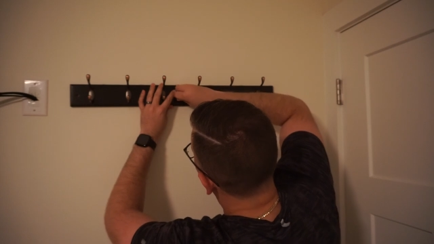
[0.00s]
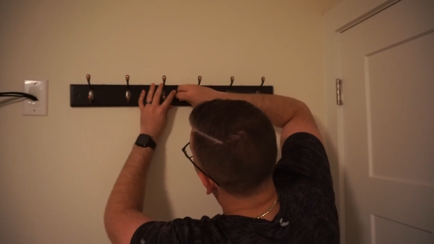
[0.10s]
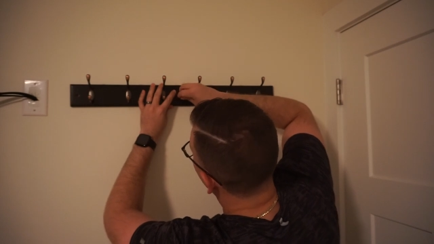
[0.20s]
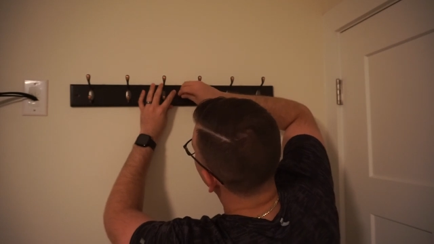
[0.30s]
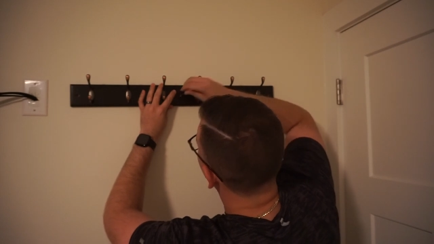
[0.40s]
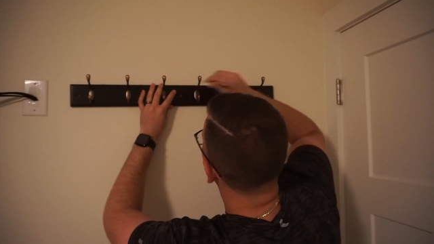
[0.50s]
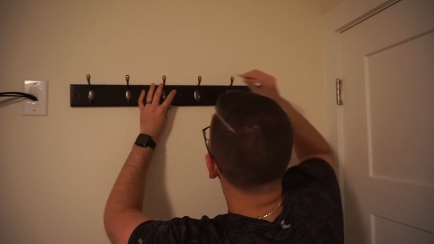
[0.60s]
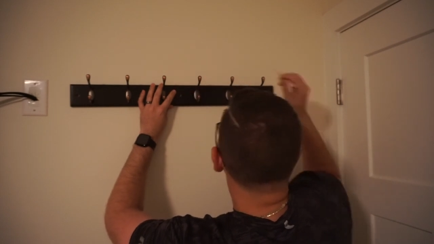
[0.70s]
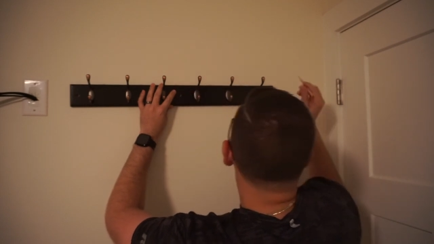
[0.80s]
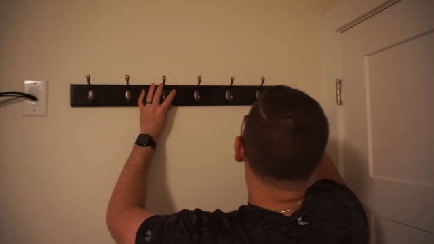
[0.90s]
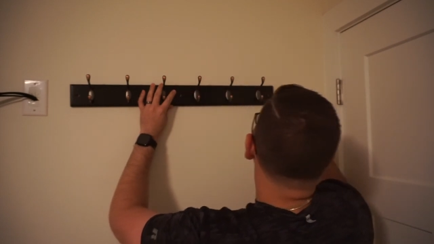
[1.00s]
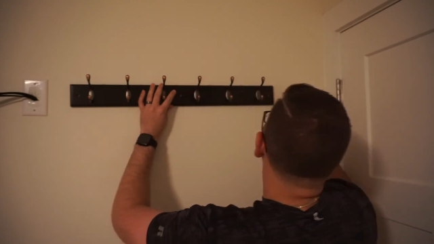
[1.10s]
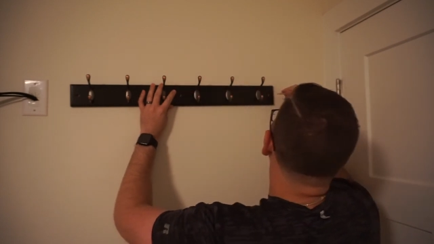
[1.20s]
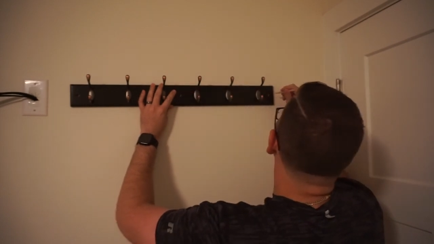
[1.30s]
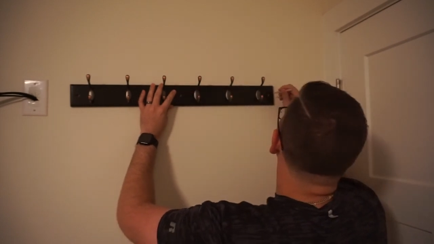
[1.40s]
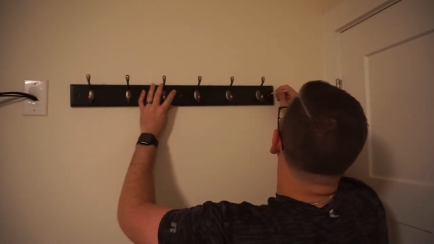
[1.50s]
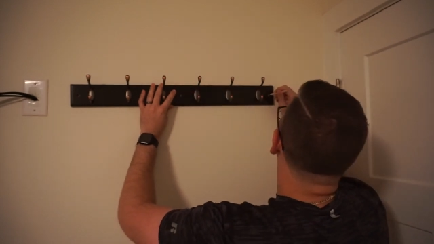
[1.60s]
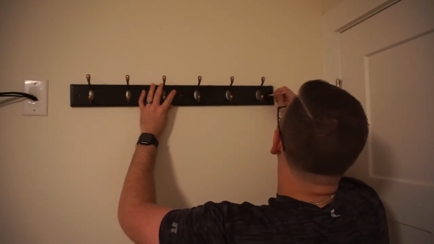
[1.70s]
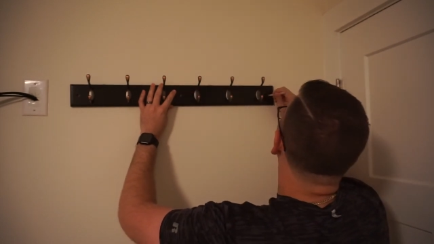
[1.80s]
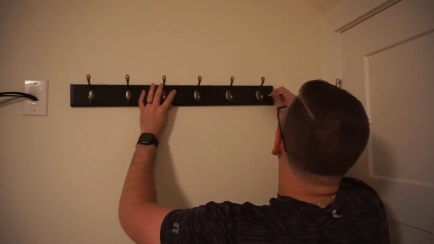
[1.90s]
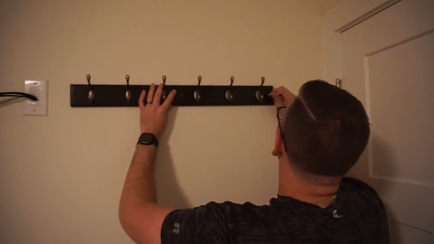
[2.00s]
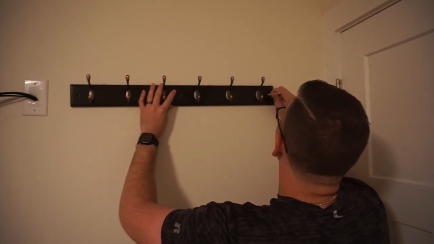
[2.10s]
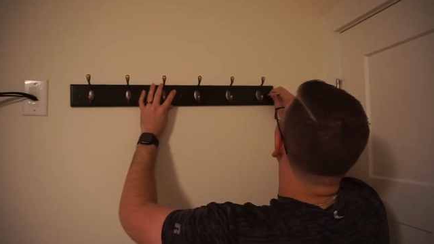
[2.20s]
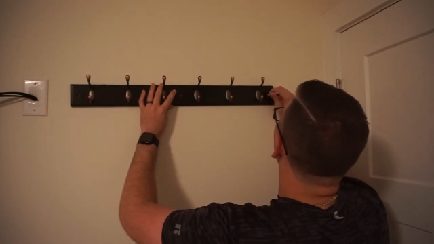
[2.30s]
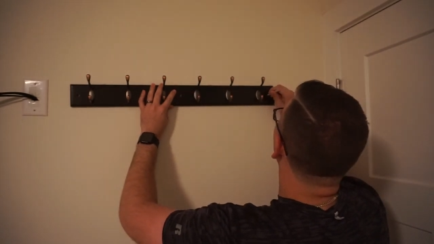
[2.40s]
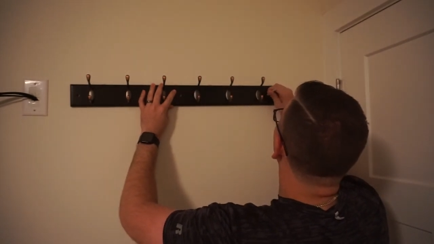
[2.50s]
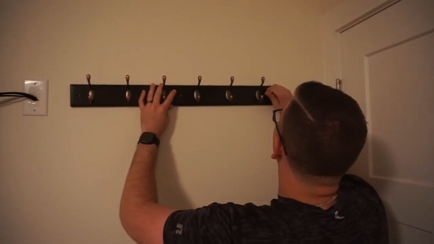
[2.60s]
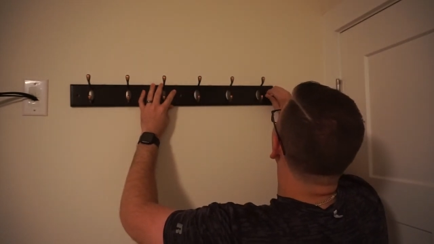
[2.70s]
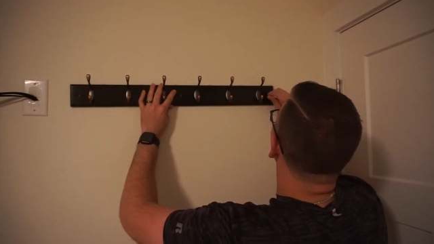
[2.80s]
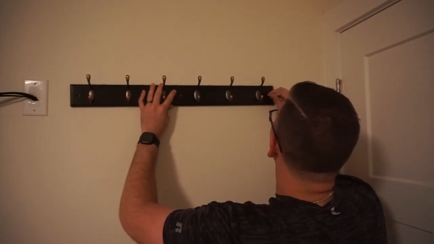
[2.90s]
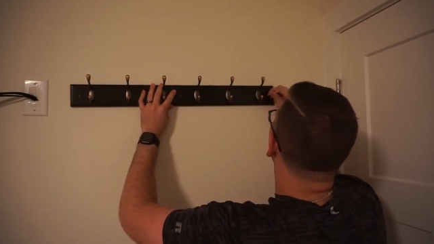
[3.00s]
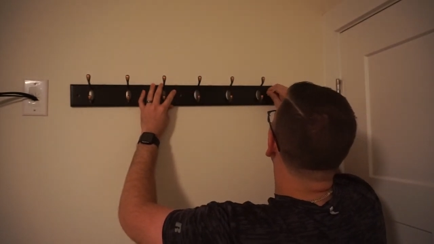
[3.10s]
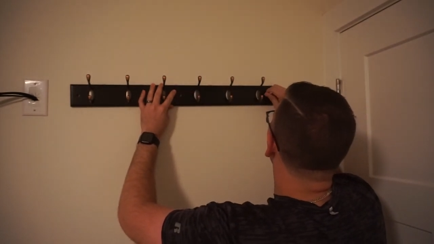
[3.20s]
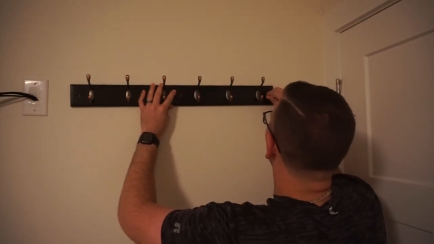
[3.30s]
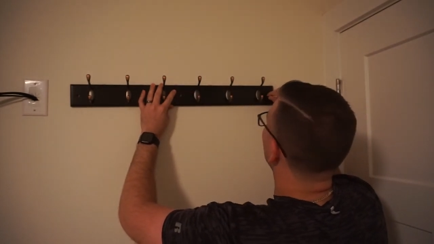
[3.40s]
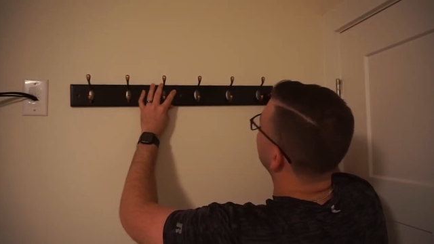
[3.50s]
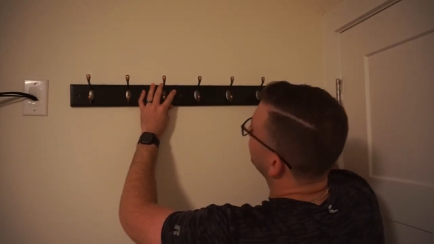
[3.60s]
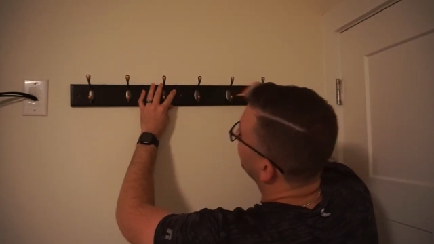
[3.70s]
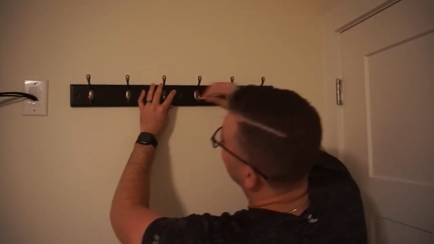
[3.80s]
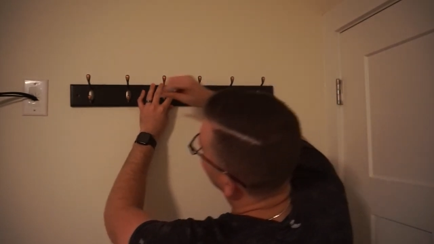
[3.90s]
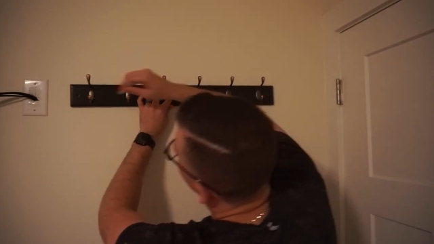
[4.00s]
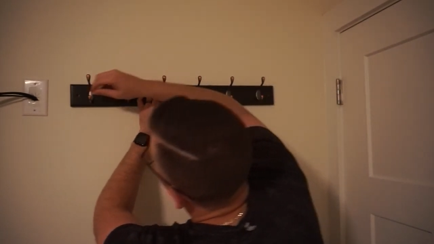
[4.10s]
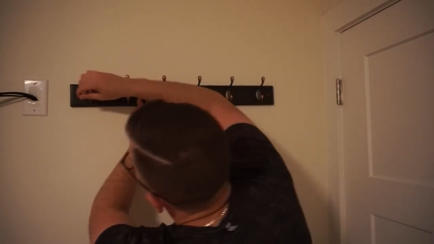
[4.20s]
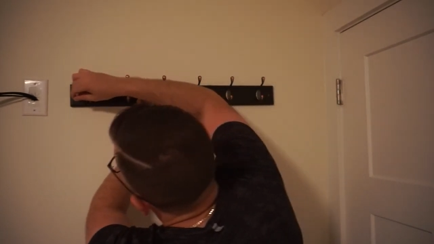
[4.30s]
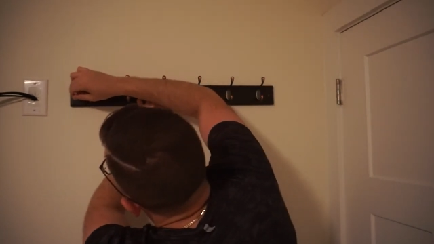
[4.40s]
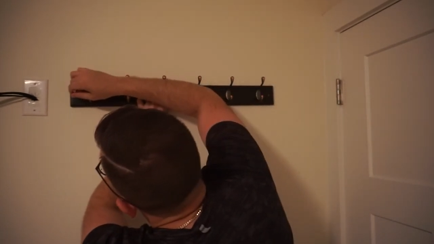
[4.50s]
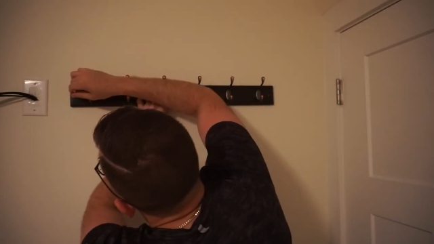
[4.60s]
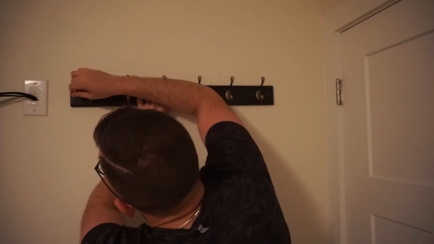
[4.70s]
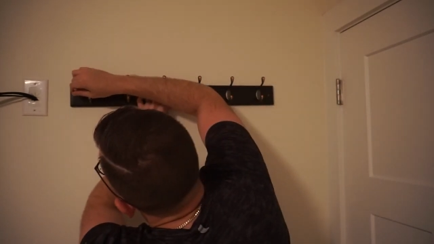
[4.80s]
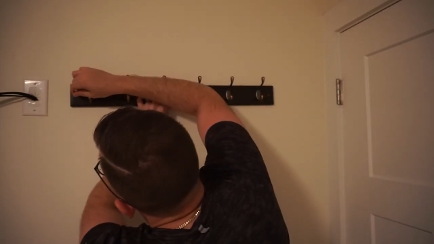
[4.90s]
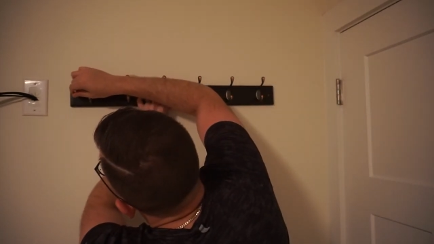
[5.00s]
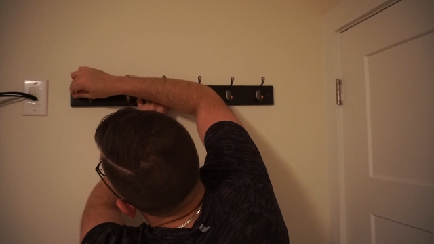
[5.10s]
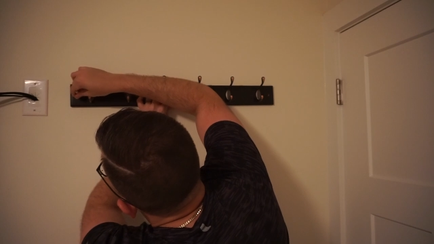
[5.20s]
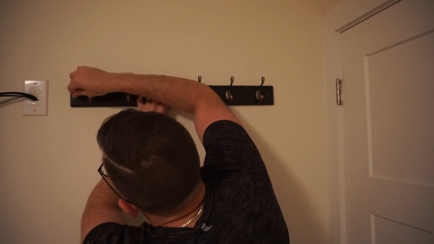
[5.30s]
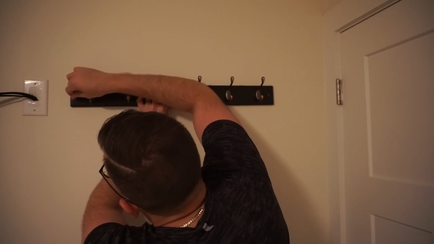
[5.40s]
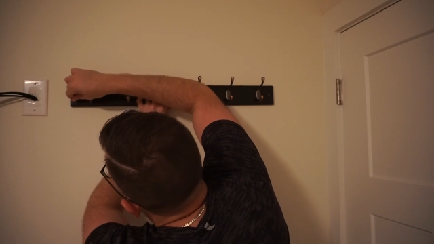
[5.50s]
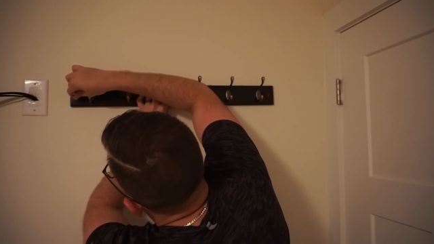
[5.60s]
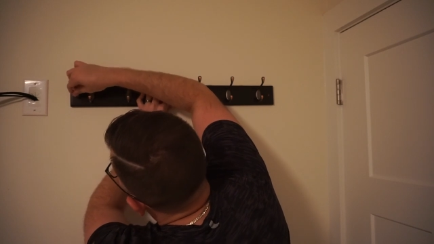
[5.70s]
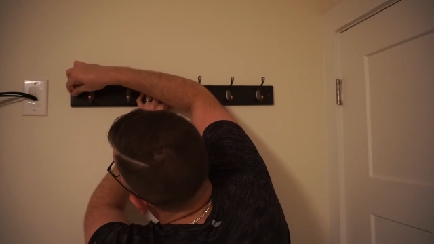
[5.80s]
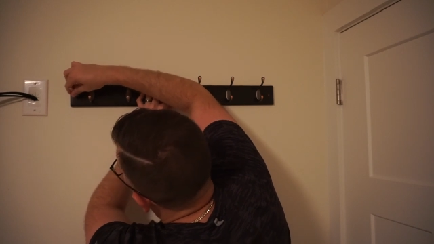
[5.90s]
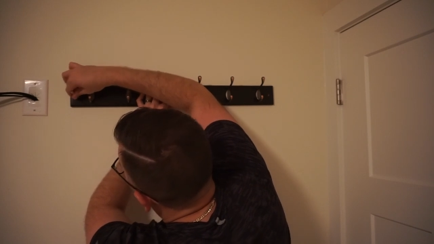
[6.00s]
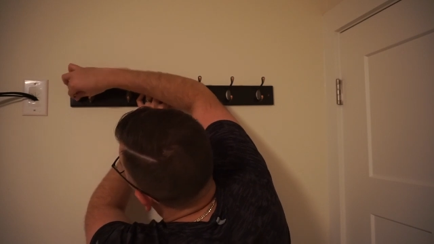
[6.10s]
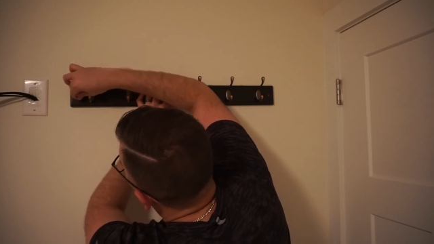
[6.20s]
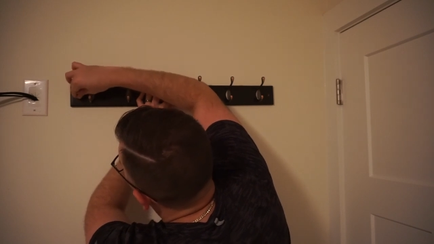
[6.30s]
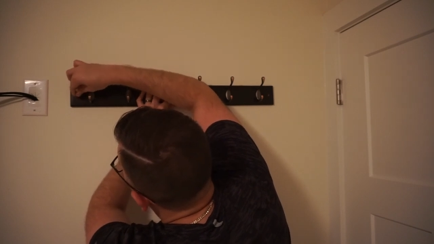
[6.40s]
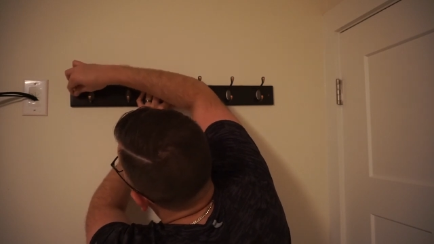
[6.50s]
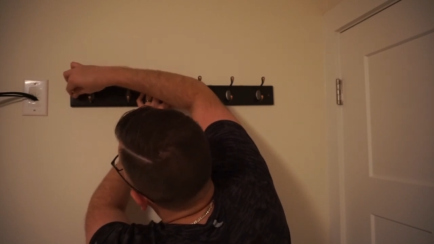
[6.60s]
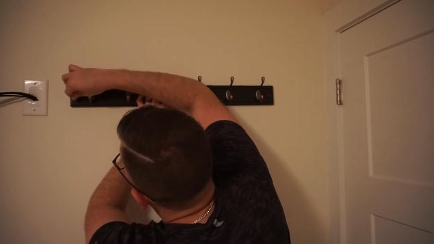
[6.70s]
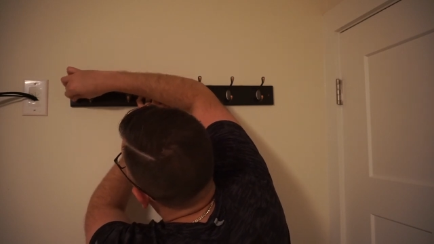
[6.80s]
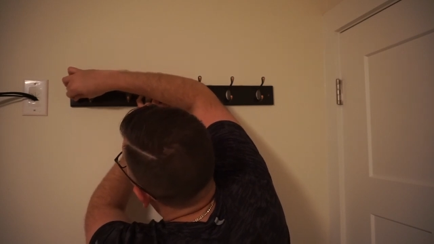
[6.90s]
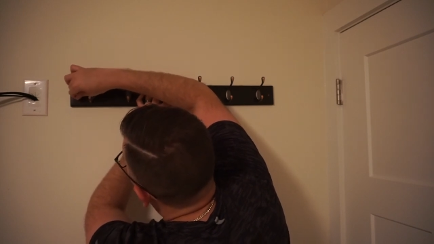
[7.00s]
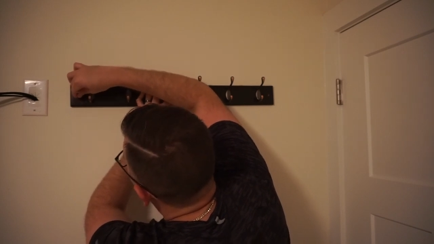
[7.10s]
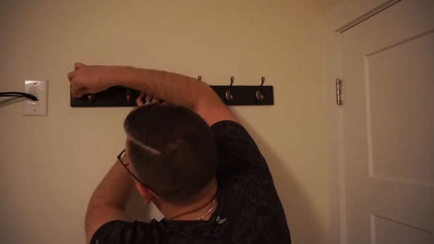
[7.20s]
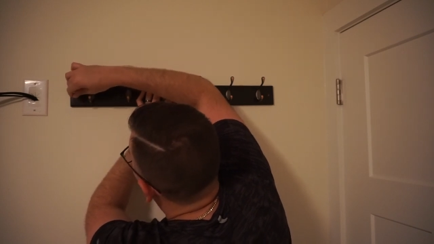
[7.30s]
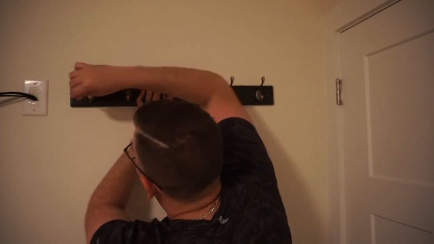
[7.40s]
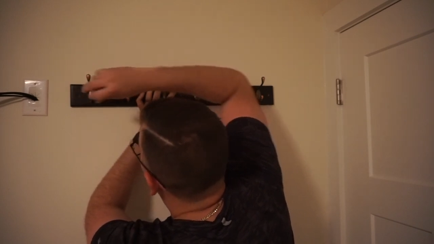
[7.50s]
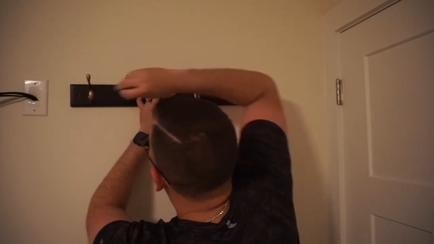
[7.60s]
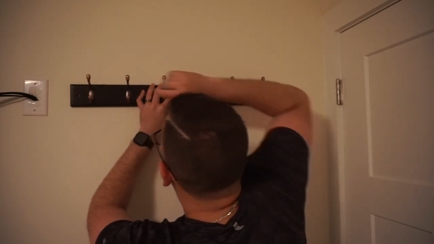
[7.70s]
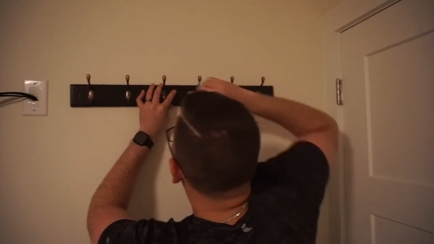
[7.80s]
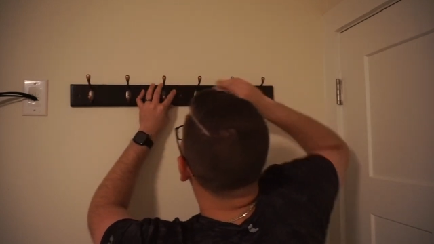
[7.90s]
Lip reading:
(no speaker visible)